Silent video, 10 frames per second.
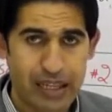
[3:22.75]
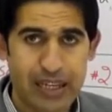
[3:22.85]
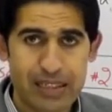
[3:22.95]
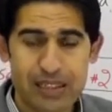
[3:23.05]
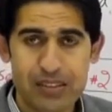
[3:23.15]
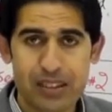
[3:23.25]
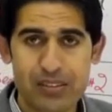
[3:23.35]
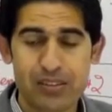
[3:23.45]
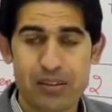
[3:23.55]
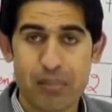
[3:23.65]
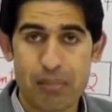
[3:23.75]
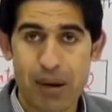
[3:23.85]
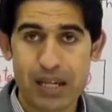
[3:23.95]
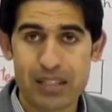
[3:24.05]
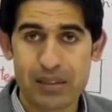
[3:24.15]
it contains
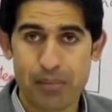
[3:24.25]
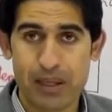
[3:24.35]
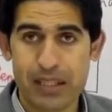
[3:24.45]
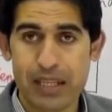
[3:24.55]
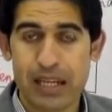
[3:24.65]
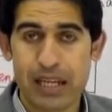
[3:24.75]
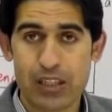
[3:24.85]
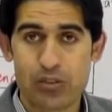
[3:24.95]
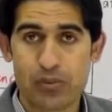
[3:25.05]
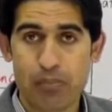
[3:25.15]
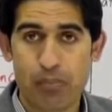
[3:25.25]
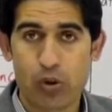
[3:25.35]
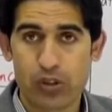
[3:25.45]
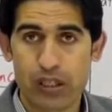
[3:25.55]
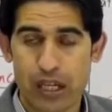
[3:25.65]
might be as the
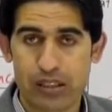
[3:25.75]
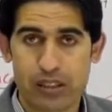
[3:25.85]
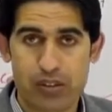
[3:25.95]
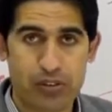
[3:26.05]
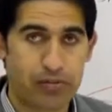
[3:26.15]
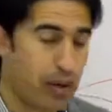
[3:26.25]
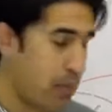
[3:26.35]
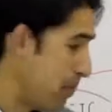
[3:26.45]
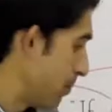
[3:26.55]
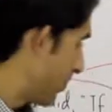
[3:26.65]
modal auxiliary verb.